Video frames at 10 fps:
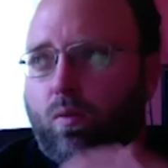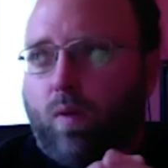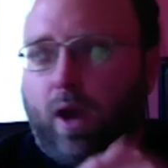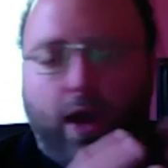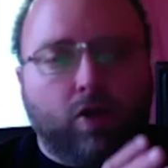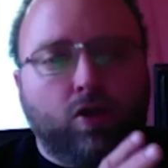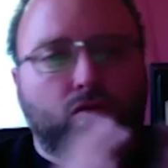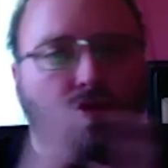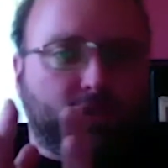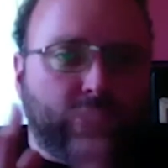how do you
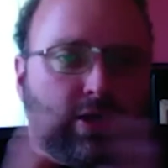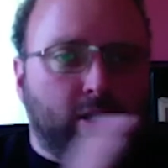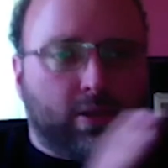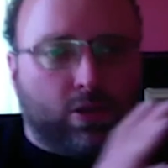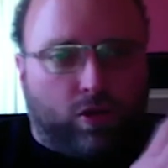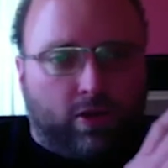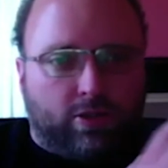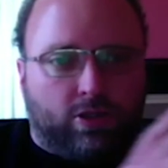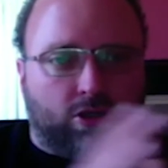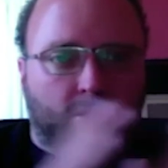see the
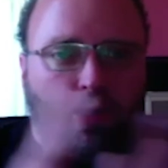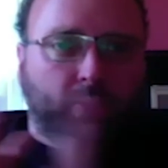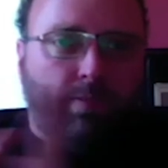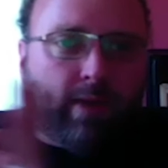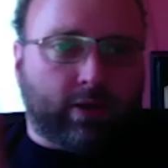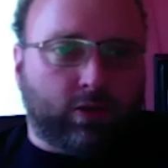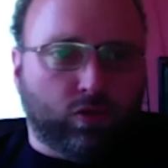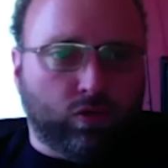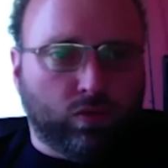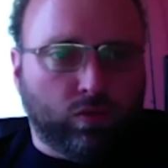transition coming back
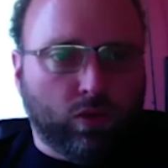to